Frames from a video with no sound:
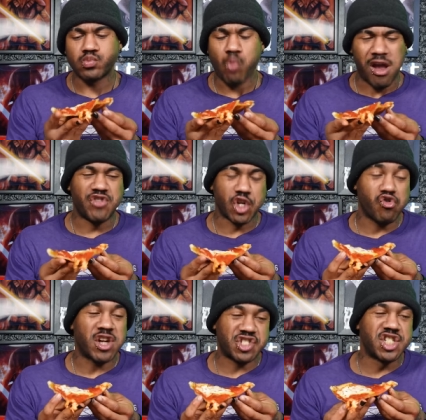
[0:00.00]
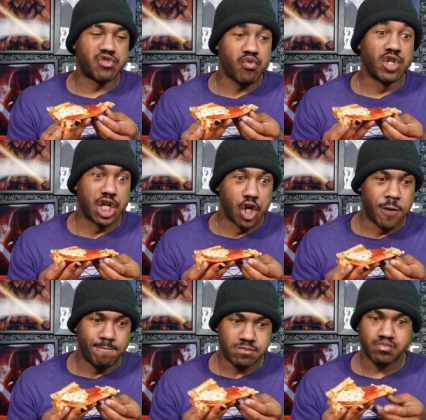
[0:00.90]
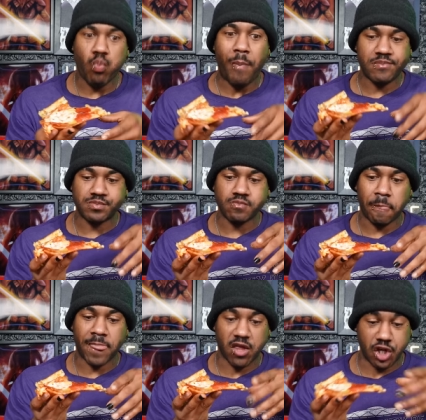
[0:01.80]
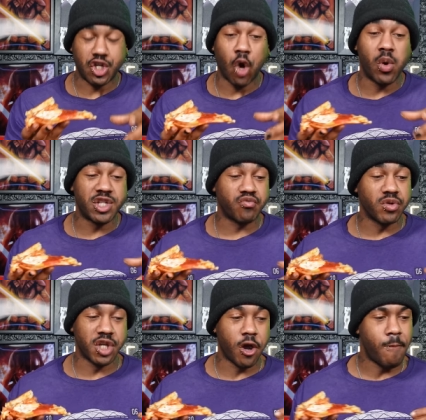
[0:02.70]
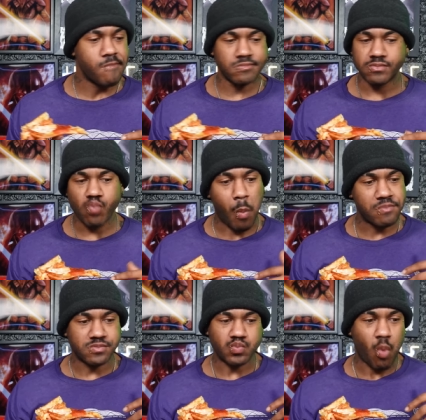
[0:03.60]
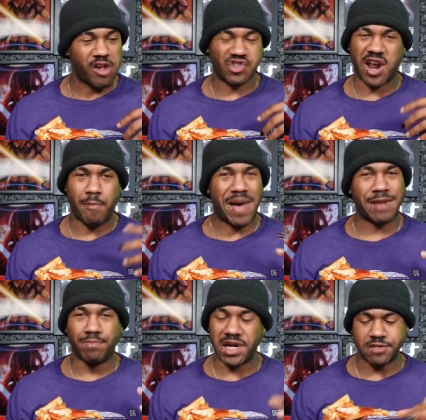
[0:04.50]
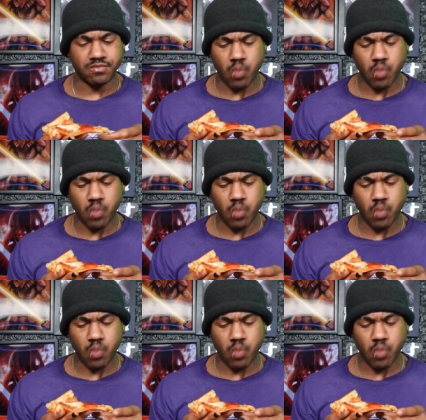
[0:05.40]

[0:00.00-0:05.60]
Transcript: And the crust is really good. The dough is really good. It's not a bad bite.